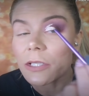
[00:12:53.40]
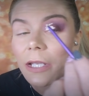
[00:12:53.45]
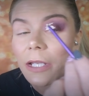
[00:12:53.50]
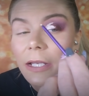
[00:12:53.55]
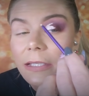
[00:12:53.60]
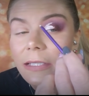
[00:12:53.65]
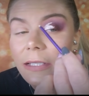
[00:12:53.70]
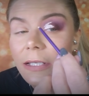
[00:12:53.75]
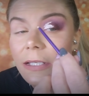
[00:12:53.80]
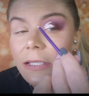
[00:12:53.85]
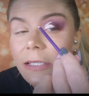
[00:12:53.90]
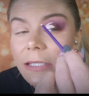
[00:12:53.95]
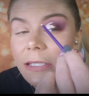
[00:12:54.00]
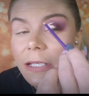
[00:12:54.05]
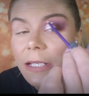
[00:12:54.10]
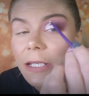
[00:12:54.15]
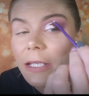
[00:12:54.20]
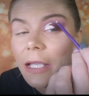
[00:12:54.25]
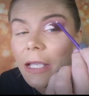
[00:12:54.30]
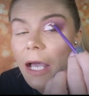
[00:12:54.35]
guys can
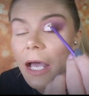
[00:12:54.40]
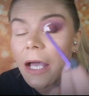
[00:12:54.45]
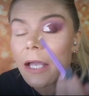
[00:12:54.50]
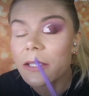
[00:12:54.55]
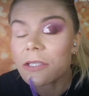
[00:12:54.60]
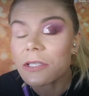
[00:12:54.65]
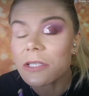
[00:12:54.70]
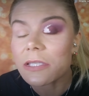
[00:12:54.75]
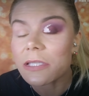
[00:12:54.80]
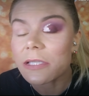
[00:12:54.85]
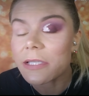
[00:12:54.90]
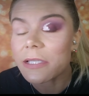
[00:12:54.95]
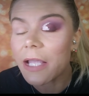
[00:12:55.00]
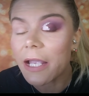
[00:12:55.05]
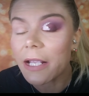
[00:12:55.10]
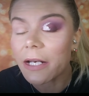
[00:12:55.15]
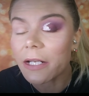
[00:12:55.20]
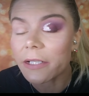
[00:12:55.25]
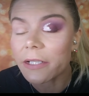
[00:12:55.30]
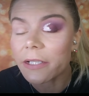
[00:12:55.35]
see, I just
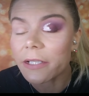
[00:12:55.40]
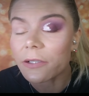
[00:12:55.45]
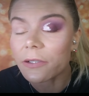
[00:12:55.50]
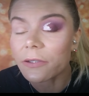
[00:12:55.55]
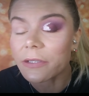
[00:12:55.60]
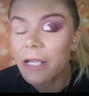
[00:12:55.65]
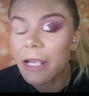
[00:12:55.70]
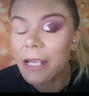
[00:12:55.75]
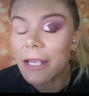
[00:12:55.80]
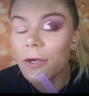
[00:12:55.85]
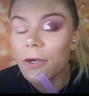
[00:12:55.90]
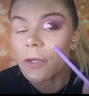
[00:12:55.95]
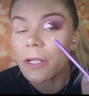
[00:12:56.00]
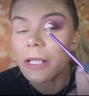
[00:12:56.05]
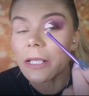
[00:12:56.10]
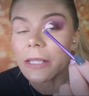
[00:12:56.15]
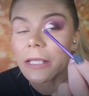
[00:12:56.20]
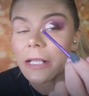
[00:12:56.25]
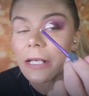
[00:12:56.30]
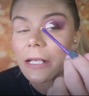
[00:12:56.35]
laid a little down,
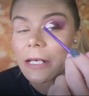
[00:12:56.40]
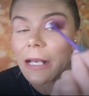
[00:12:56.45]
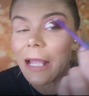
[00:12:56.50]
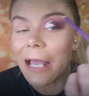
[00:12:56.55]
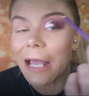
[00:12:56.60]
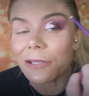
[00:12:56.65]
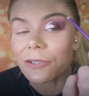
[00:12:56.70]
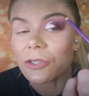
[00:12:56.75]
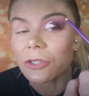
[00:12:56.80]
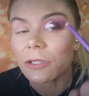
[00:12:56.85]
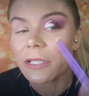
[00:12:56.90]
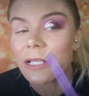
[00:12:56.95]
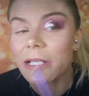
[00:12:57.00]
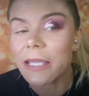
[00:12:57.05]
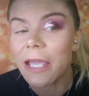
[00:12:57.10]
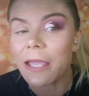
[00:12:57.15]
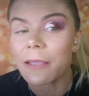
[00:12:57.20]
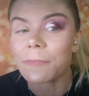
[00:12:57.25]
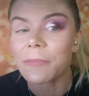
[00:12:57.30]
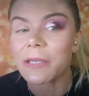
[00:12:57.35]
and then it naturally
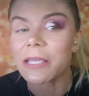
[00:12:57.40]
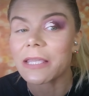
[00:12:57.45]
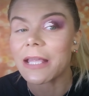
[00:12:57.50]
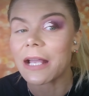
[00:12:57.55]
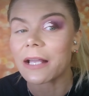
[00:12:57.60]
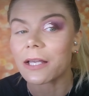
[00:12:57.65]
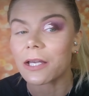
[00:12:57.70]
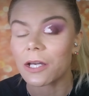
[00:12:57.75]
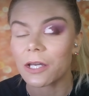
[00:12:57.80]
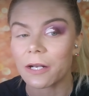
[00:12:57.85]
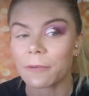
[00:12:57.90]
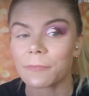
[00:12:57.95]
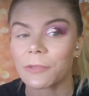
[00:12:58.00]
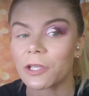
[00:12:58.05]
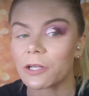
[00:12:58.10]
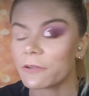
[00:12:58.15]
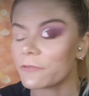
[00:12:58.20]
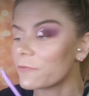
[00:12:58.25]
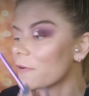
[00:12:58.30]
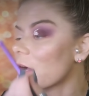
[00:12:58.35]
gave me that cut I'm
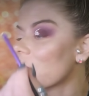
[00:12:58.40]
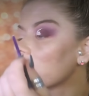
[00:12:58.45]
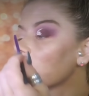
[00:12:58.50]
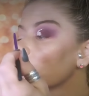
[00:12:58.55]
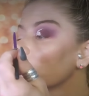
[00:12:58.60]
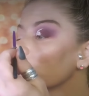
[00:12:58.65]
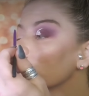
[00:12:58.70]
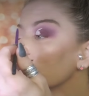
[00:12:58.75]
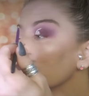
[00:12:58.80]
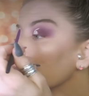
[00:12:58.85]
going to follow.